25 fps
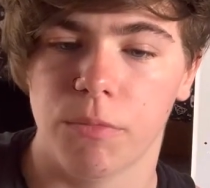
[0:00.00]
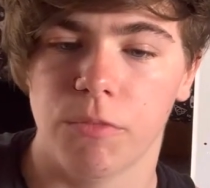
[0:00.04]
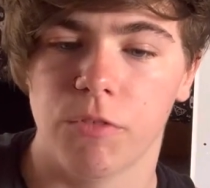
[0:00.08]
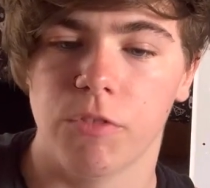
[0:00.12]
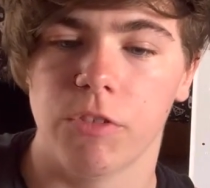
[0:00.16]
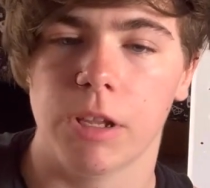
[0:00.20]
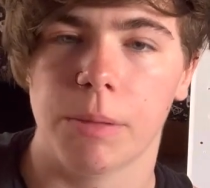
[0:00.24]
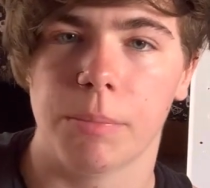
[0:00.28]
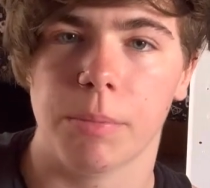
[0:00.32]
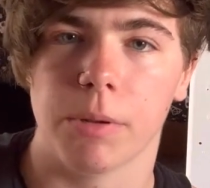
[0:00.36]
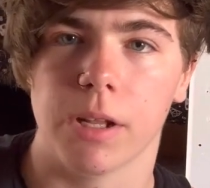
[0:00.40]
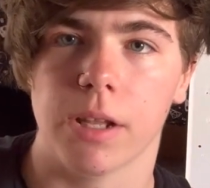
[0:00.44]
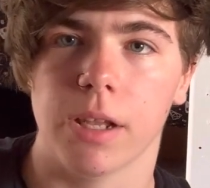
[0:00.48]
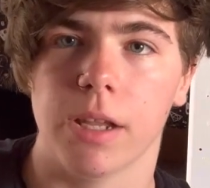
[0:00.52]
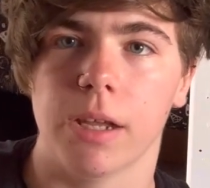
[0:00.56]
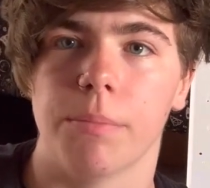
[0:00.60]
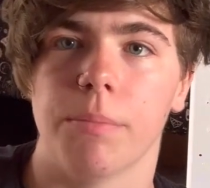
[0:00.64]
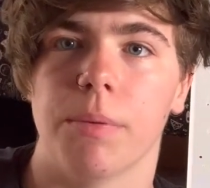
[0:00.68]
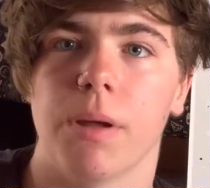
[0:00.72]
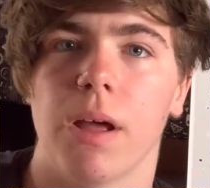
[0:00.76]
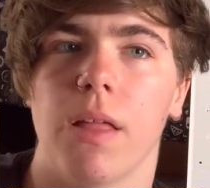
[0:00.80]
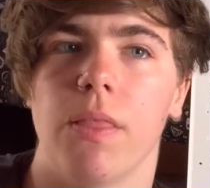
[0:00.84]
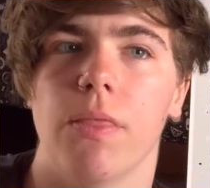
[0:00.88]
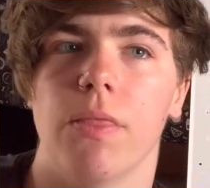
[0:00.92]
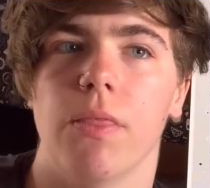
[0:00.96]
Flip-a-Clip,
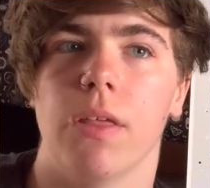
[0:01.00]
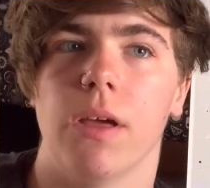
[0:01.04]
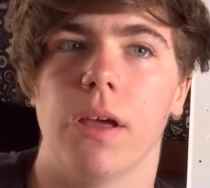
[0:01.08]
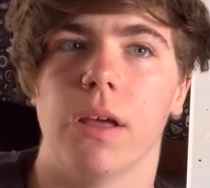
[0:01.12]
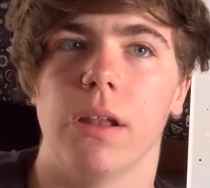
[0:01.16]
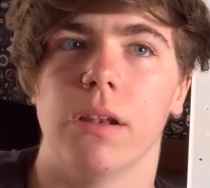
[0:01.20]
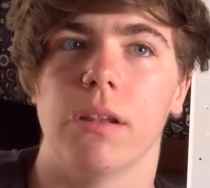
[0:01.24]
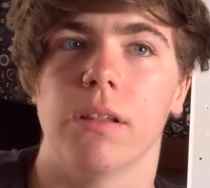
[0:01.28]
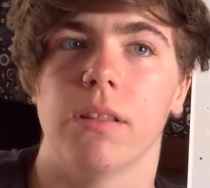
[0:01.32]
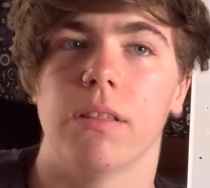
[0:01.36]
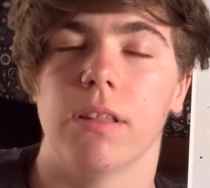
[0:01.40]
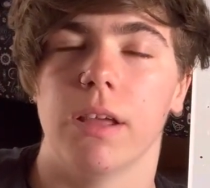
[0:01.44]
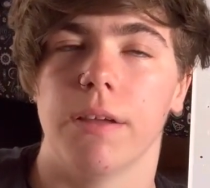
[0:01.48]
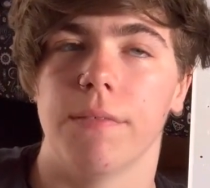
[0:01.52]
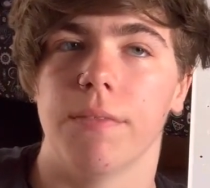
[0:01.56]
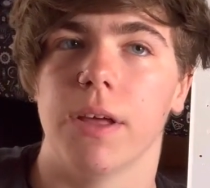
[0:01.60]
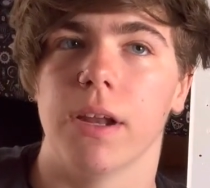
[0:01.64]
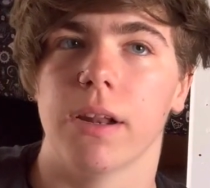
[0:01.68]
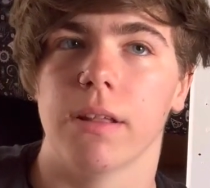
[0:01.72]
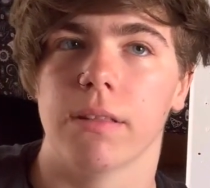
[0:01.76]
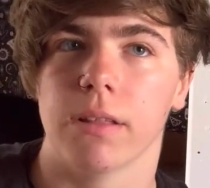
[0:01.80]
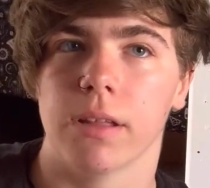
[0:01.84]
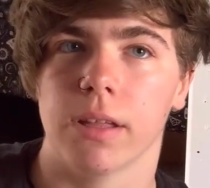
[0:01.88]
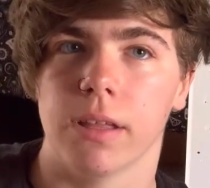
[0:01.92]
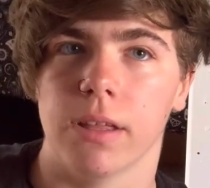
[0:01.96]
and then save that
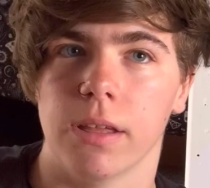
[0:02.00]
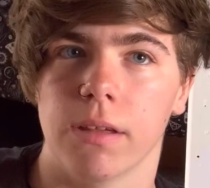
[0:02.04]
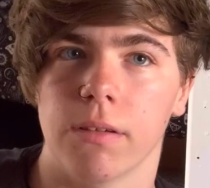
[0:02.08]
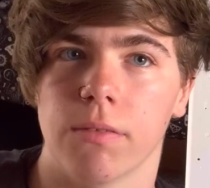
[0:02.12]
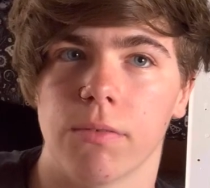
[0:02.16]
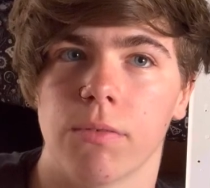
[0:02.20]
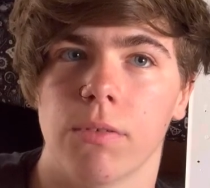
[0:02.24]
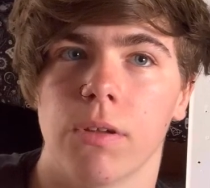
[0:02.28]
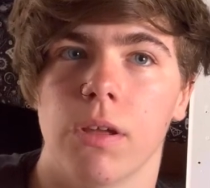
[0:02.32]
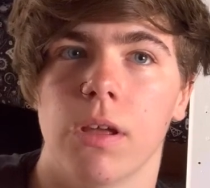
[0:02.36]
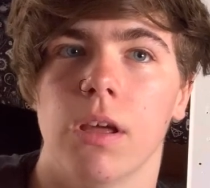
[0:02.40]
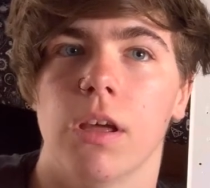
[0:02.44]
as a GIF,